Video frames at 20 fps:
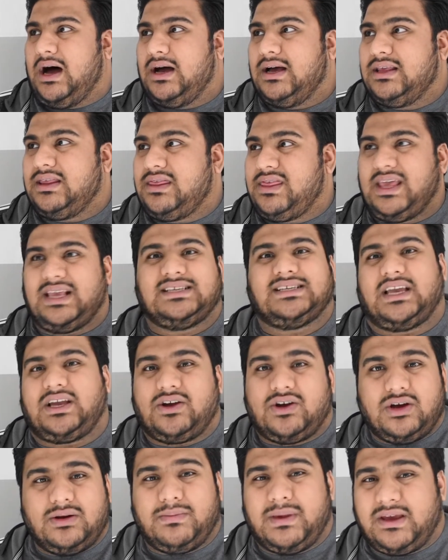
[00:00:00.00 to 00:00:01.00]
things I
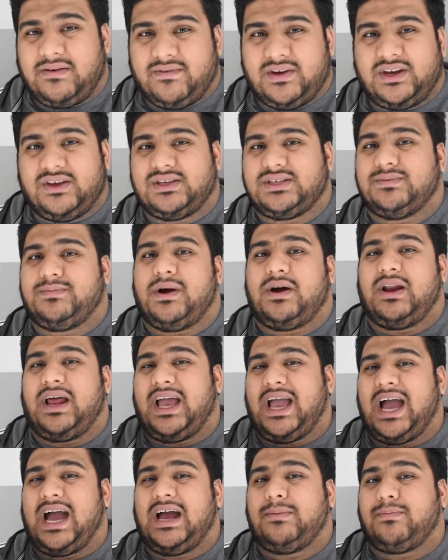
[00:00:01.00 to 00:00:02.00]
could make videos about. I
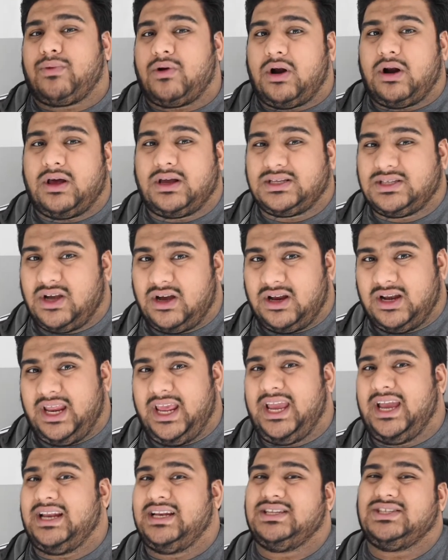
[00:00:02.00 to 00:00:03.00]
had products on
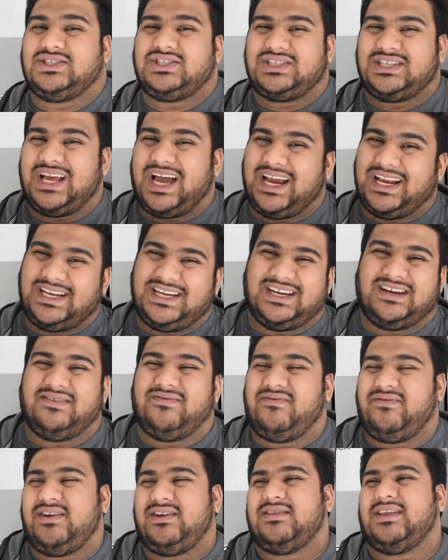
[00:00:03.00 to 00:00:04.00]
hand. I didn't
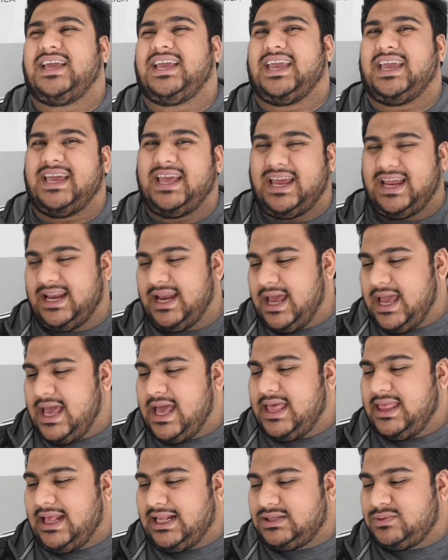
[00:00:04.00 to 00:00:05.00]
feel like it. And
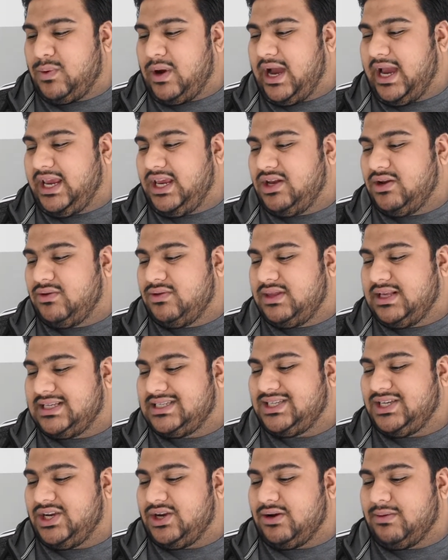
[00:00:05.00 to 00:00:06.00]
that's why,
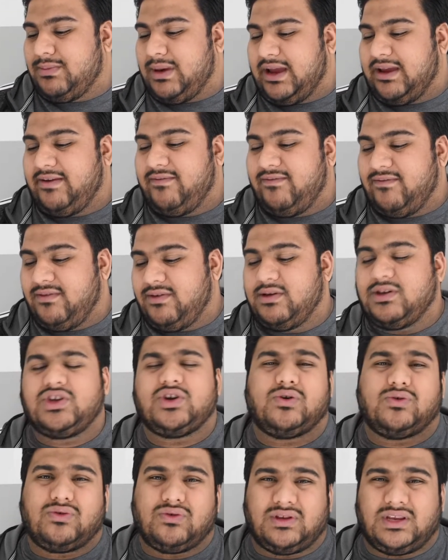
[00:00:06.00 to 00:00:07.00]
this year my
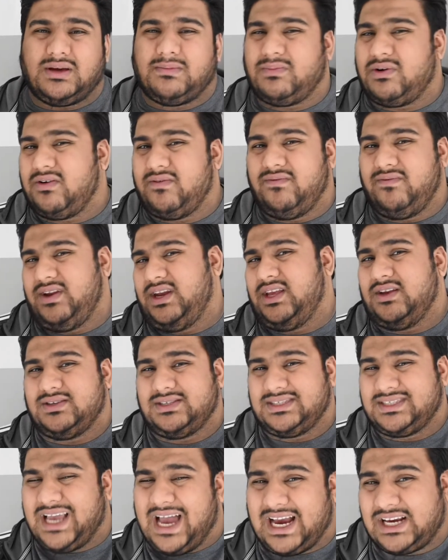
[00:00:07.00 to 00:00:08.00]
total number of videos
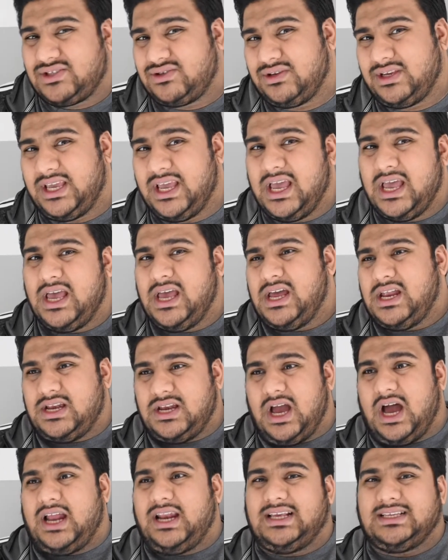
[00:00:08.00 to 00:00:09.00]
is actually
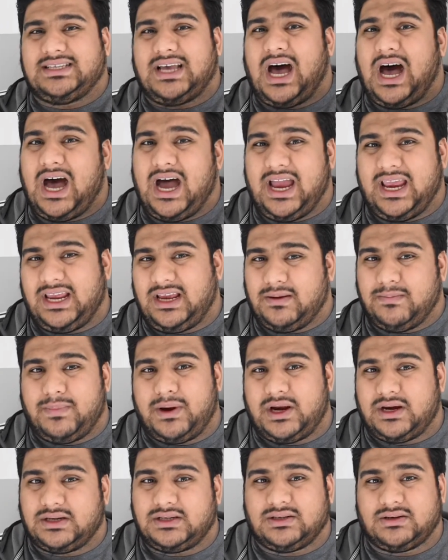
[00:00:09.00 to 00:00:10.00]
not as high
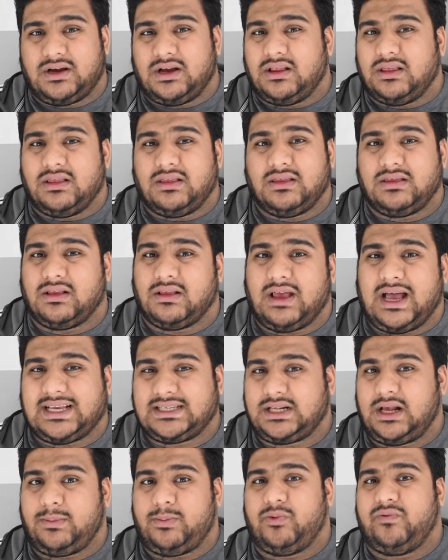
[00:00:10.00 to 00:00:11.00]
compared to the
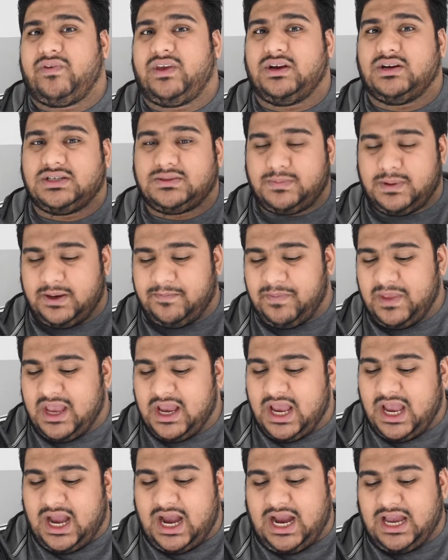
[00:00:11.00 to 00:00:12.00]
last couple of years. But
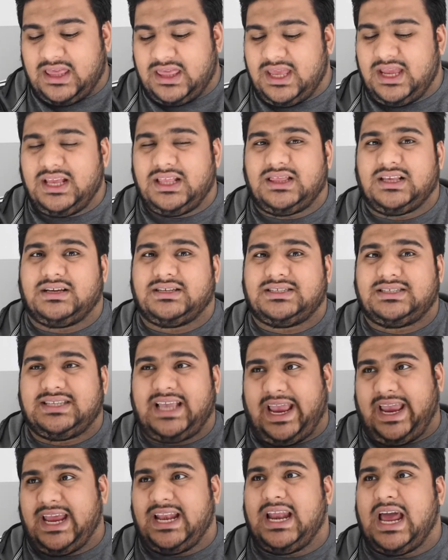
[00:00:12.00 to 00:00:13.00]
I think the
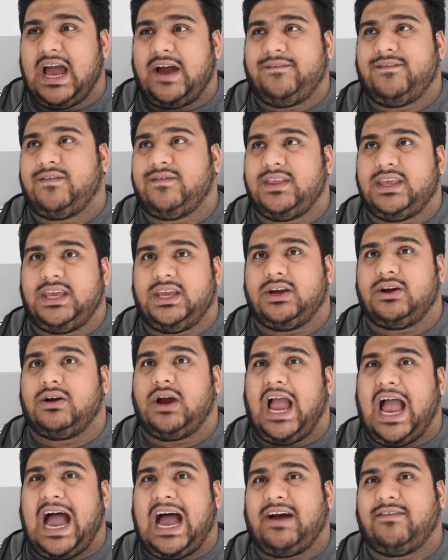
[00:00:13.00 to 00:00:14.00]
second half of the
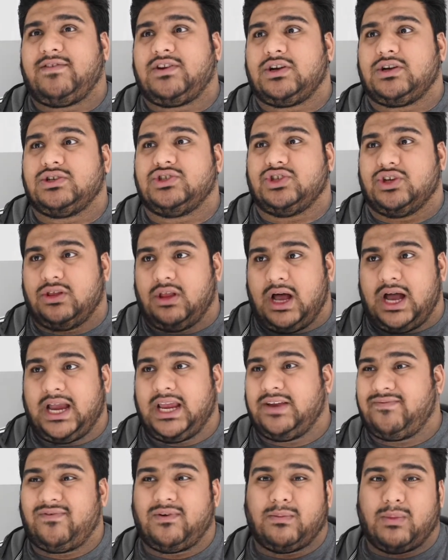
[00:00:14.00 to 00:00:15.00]
year, after
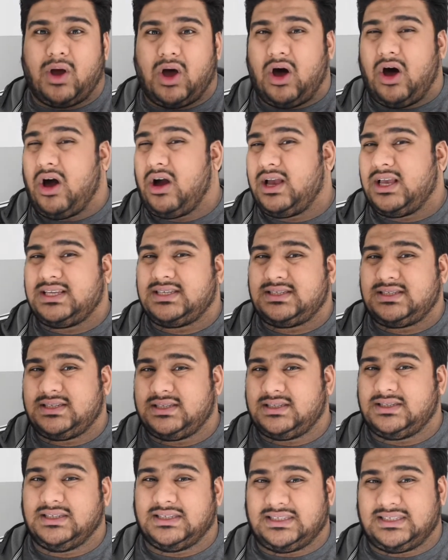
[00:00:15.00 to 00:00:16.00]
July, from August
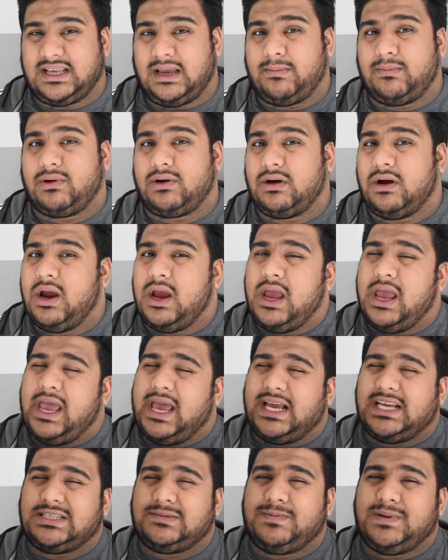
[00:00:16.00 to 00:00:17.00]
to December,
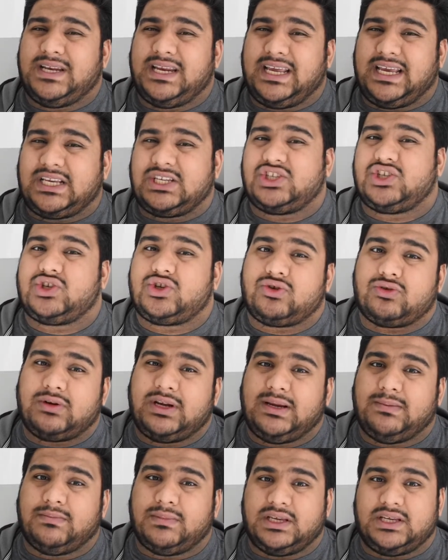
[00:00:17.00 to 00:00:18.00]
has been
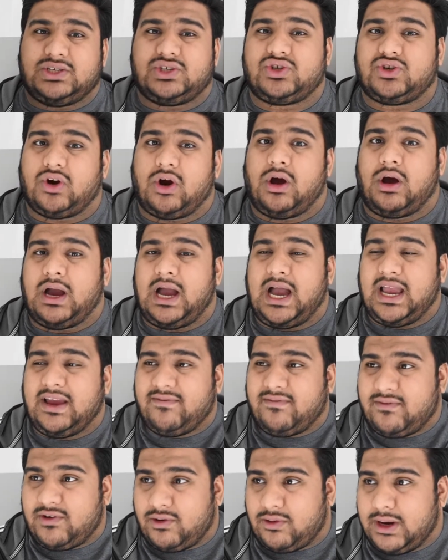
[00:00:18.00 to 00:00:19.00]
extremely strong. I
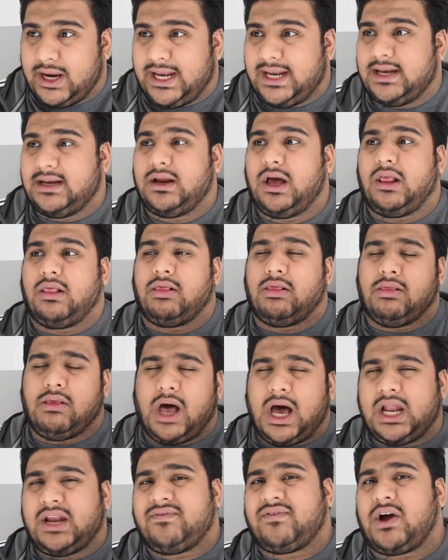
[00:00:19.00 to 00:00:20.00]
have created a
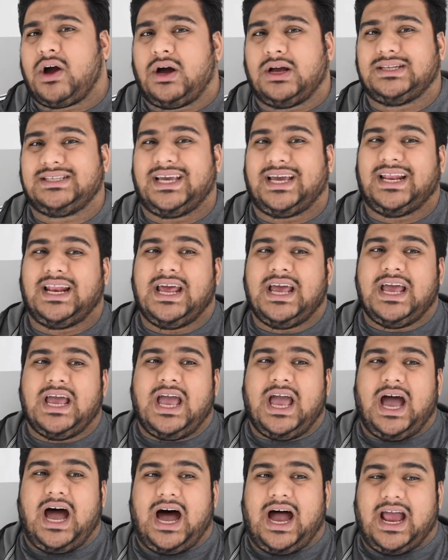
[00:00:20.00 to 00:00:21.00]
lot of content,
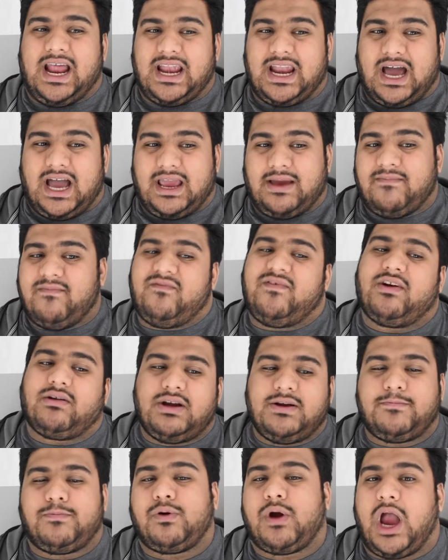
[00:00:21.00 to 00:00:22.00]
and I am
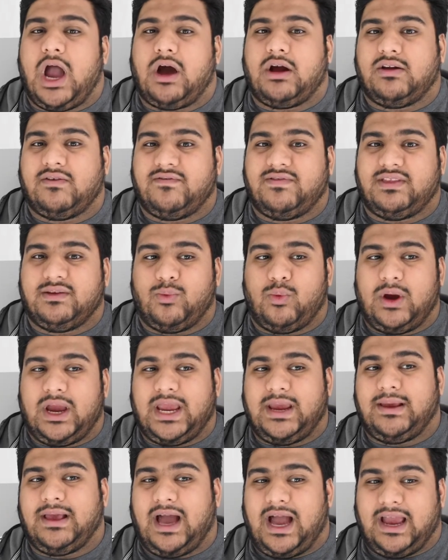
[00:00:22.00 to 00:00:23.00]
very proud of the
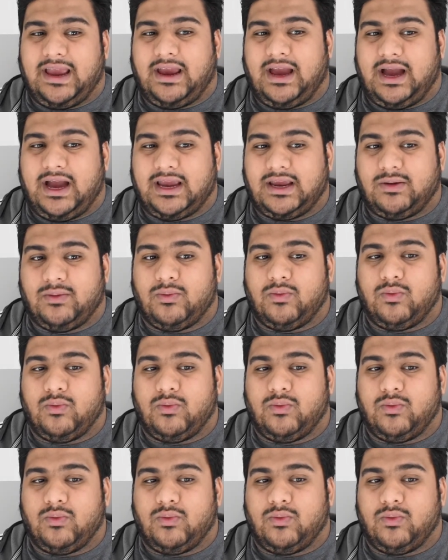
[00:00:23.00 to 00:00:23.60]
way I